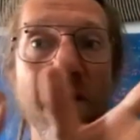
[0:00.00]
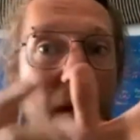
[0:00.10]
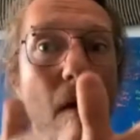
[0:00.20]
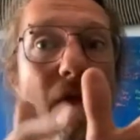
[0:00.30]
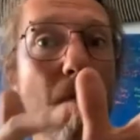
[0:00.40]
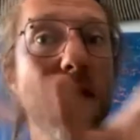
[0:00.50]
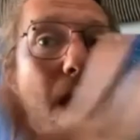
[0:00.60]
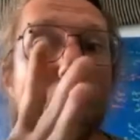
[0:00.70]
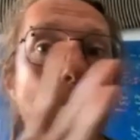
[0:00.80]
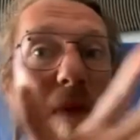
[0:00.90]
some of them
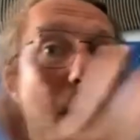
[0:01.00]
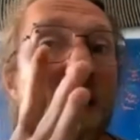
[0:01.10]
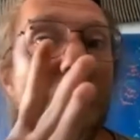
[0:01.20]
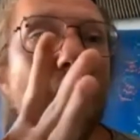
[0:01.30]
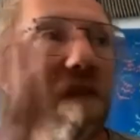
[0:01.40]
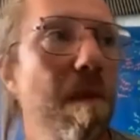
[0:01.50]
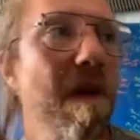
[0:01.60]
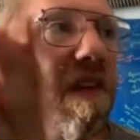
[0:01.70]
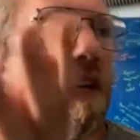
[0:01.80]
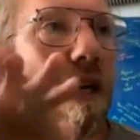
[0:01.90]
become clients
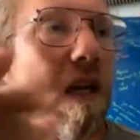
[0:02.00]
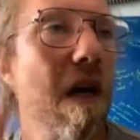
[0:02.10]
basically.